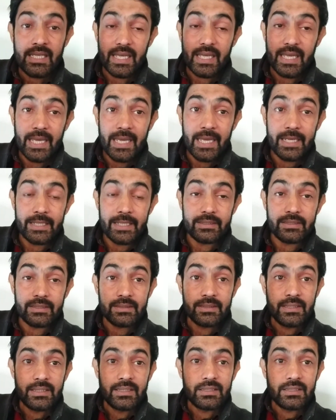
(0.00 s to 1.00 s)
and
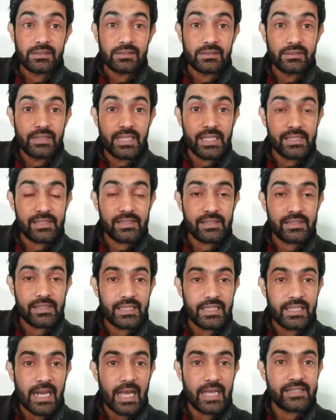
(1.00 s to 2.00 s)
this
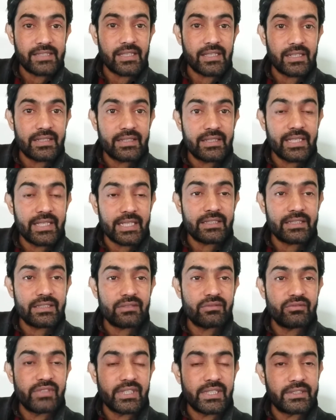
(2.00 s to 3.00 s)
ELISA kit
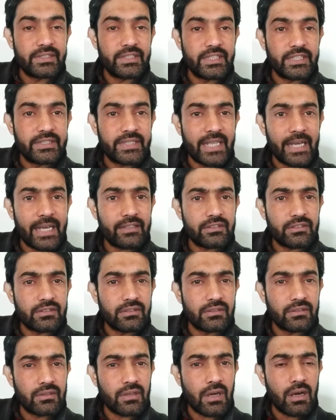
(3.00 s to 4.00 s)
will detect
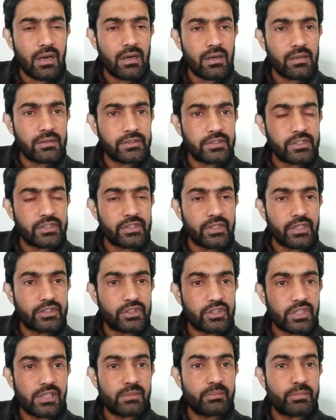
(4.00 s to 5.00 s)

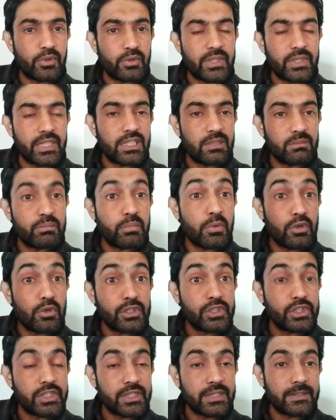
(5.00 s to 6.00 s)
non-structural protein
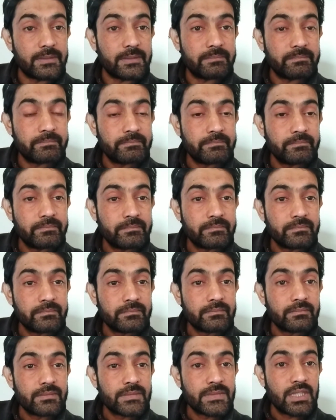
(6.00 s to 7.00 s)
portion
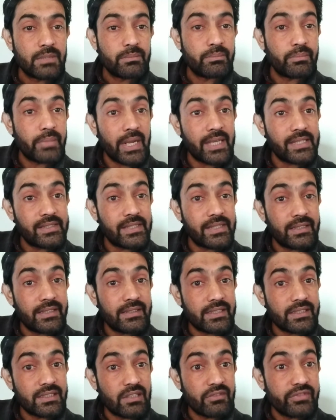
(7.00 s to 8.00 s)
present
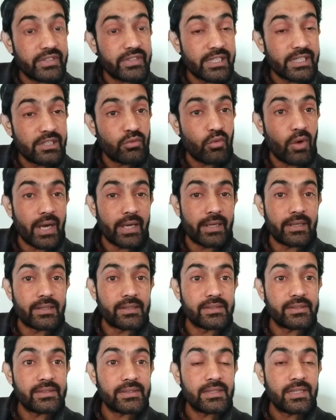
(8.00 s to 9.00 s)
in the field
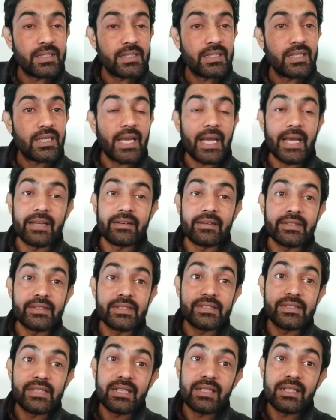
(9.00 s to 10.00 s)
virus, and
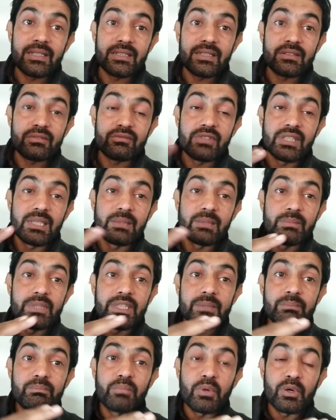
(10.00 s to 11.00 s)
result will
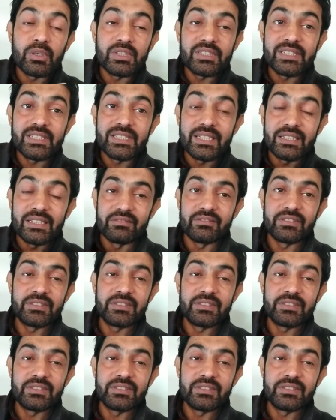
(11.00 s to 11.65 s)
be positive.